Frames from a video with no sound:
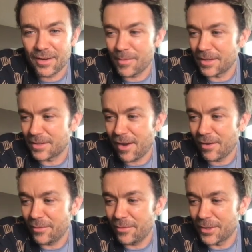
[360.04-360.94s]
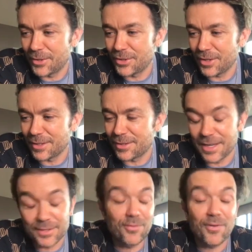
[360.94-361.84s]
of myself, which
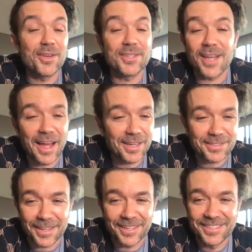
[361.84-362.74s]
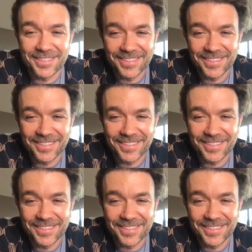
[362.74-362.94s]
is fun to access